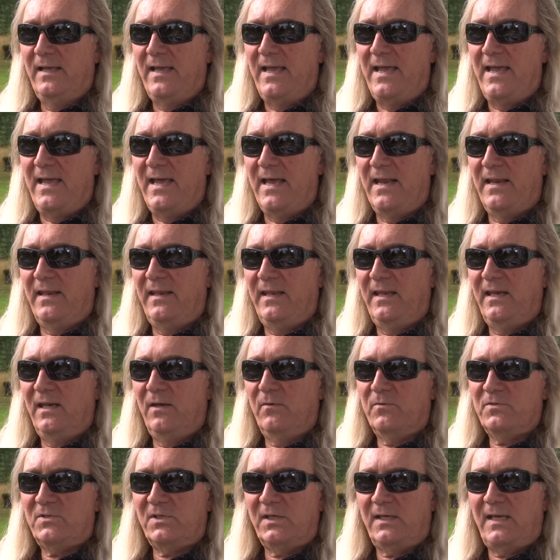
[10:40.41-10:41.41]
And
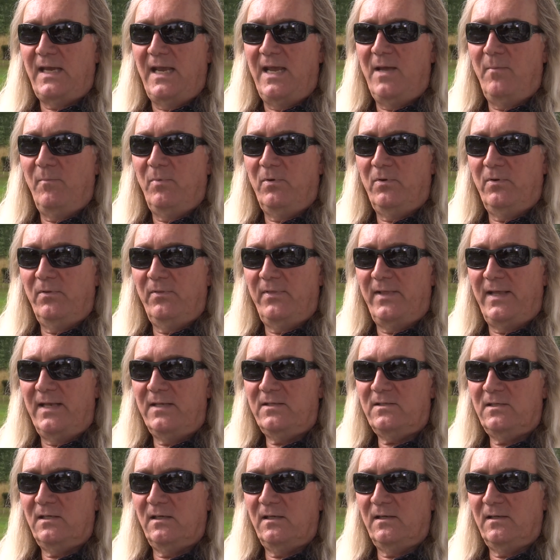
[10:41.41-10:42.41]
it was a gamble
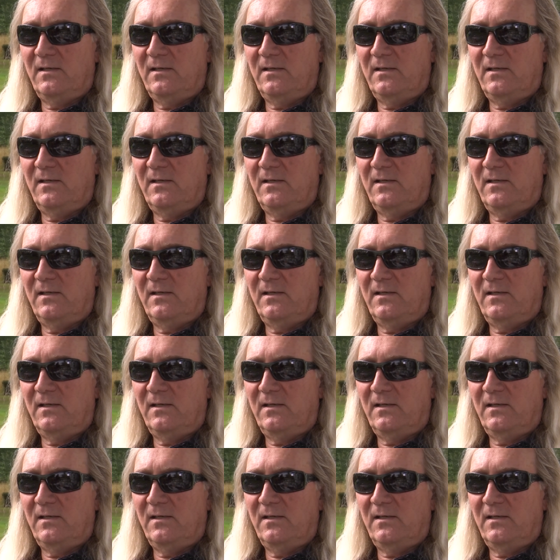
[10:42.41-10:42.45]
that